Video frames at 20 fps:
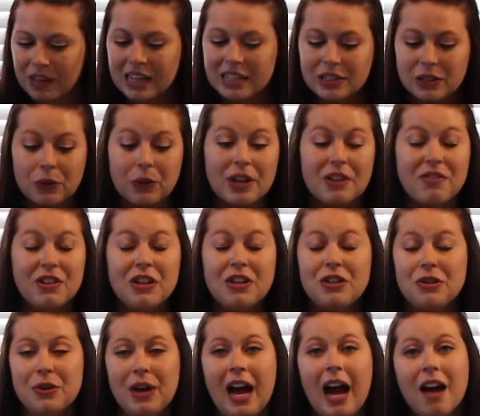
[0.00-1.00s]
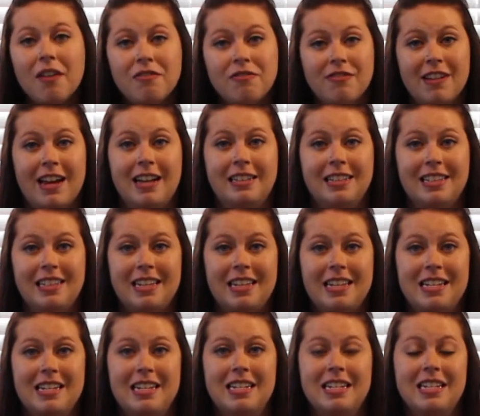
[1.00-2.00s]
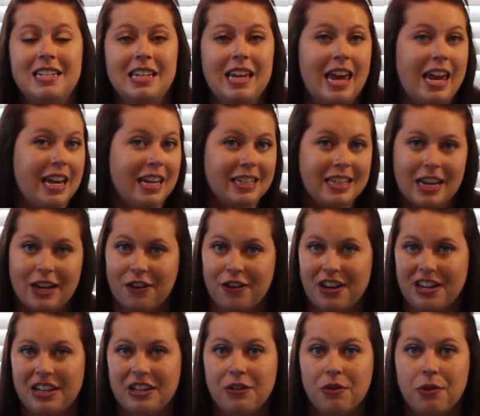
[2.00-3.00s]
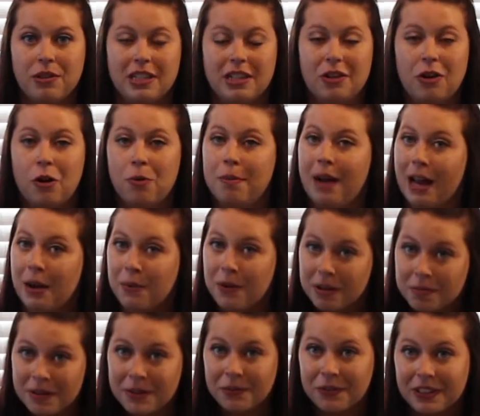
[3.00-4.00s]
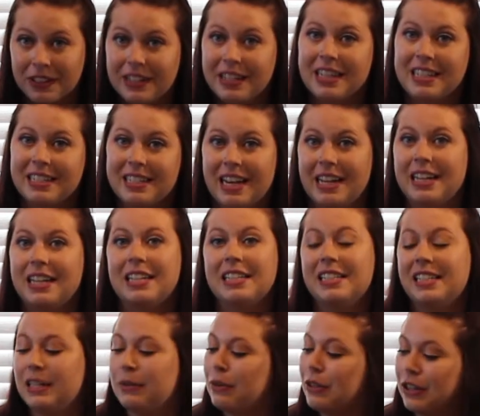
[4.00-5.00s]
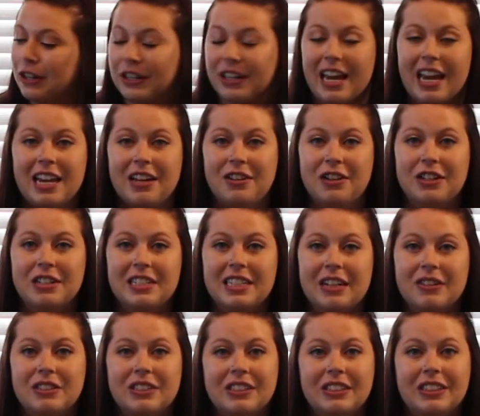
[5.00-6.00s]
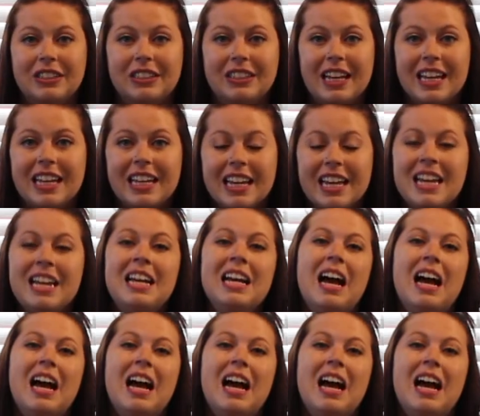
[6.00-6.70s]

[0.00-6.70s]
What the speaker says: So if you do have fancy cake decorating tools at home, I would be really excited to see what your cake turns out to look like,